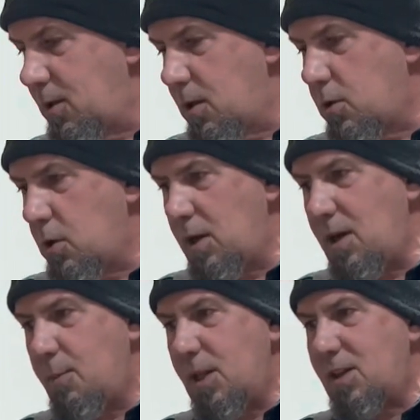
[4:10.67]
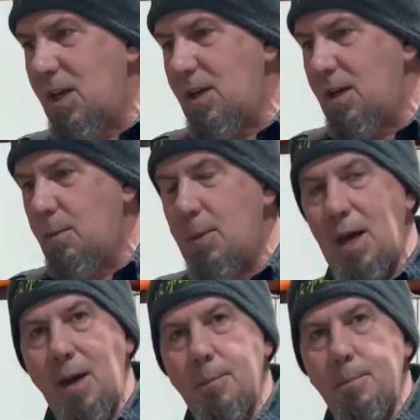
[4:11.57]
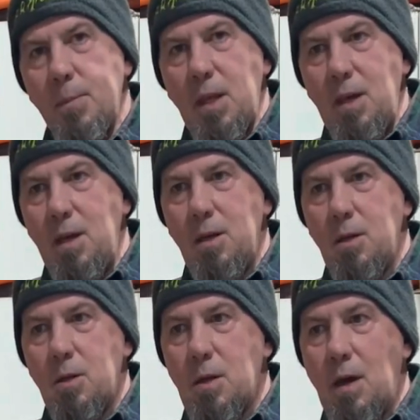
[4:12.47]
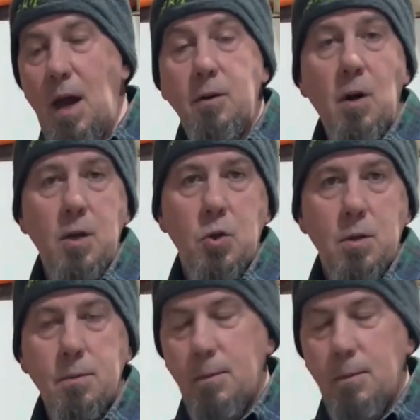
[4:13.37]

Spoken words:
that you need to be thinking about is hydration.